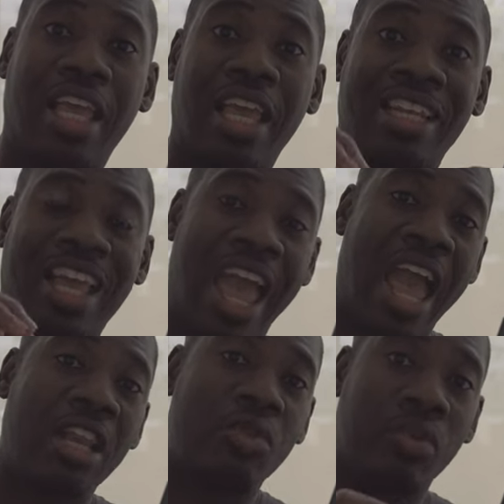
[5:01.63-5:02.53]
in
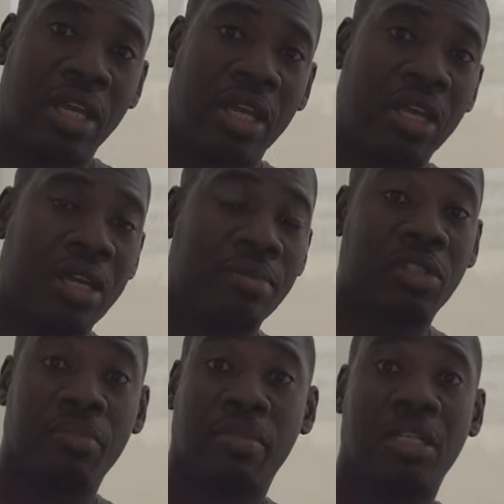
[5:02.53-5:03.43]
annual income
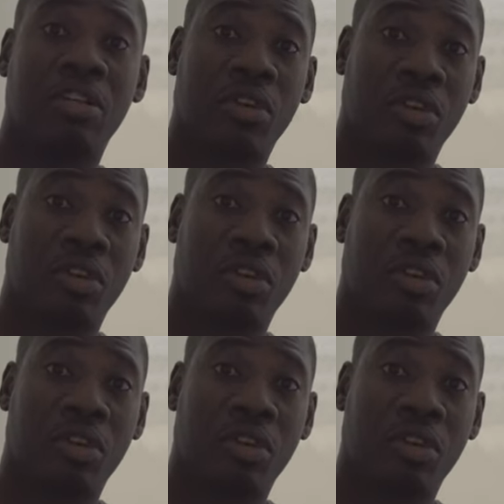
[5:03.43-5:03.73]
to meet the